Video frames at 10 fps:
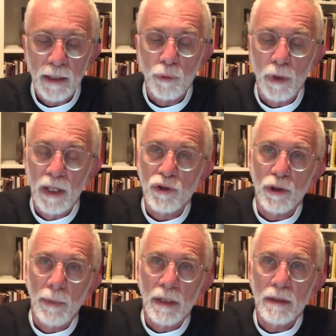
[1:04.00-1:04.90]
into an
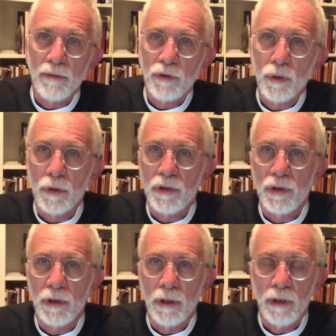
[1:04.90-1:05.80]
instrument of
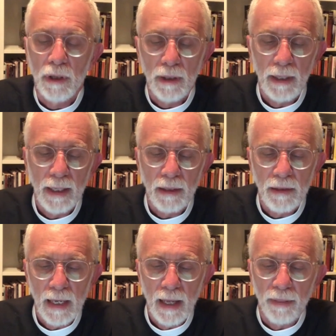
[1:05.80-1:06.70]
torture and
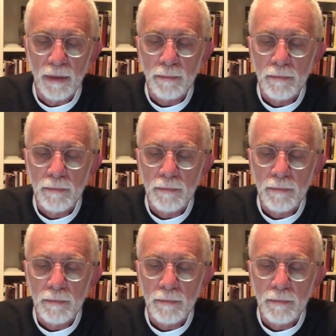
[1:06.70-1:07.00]
death,